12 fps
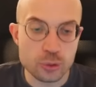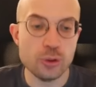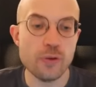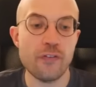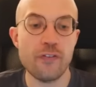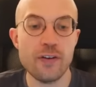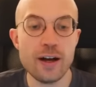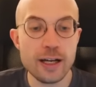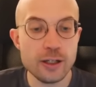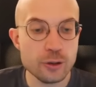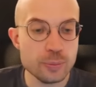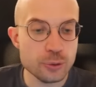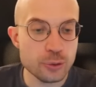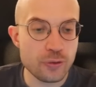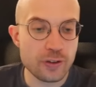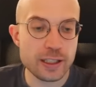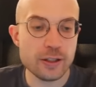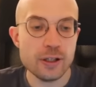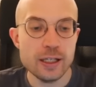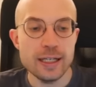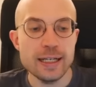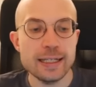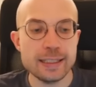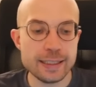to do the final move here,
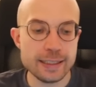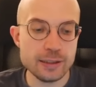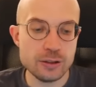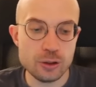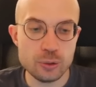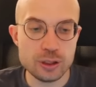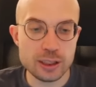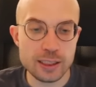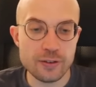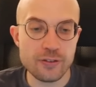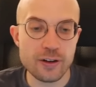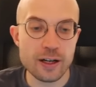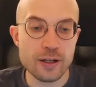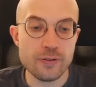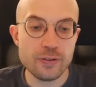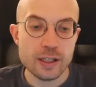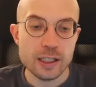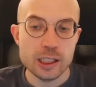king to c5,